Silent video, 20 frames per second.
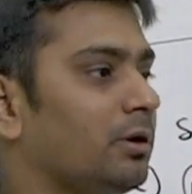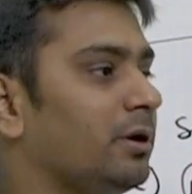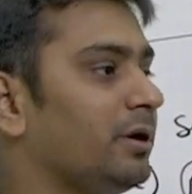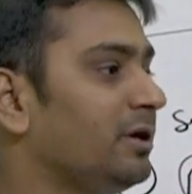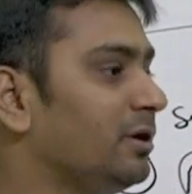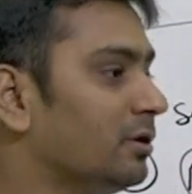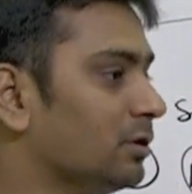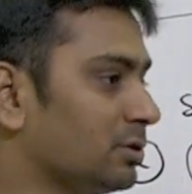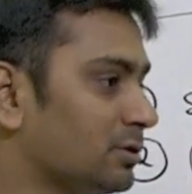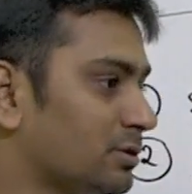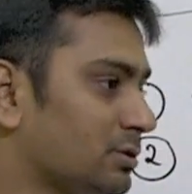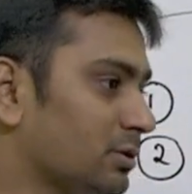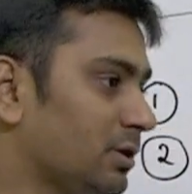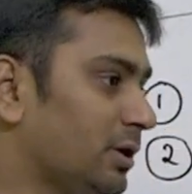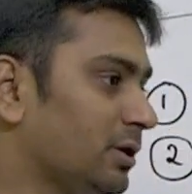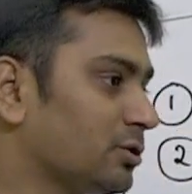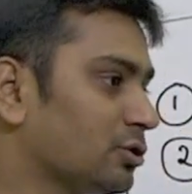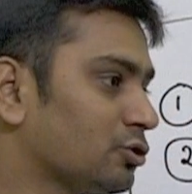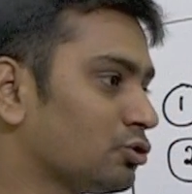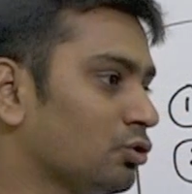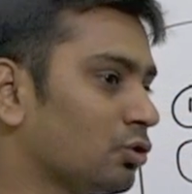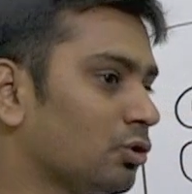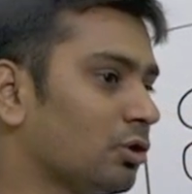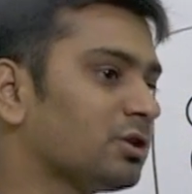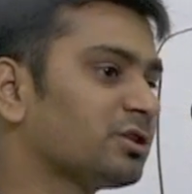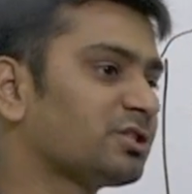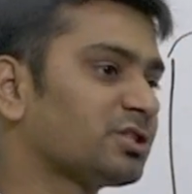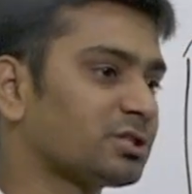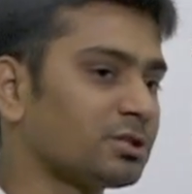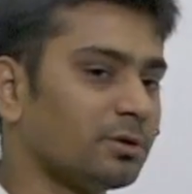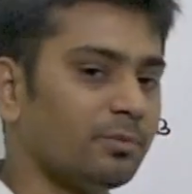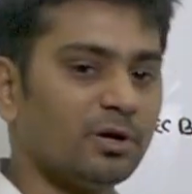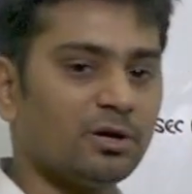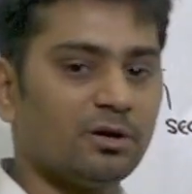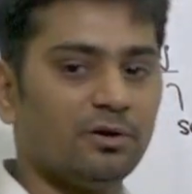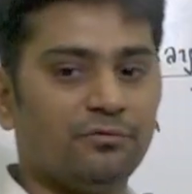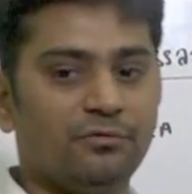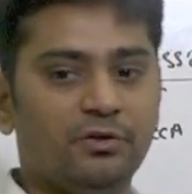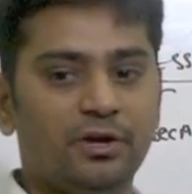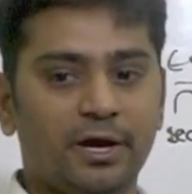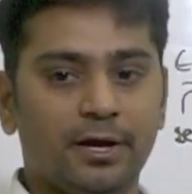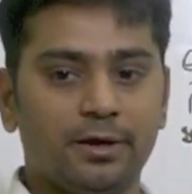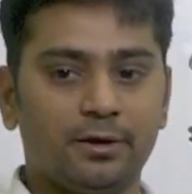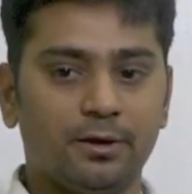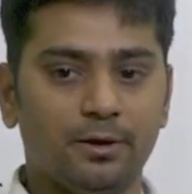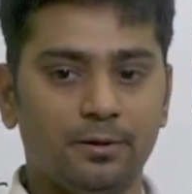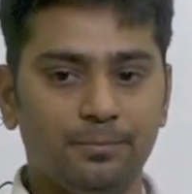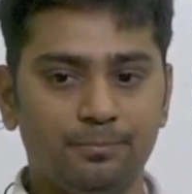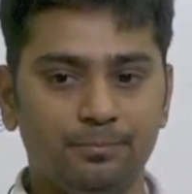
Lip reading: ears, like the so-called stomach of Vinayaka,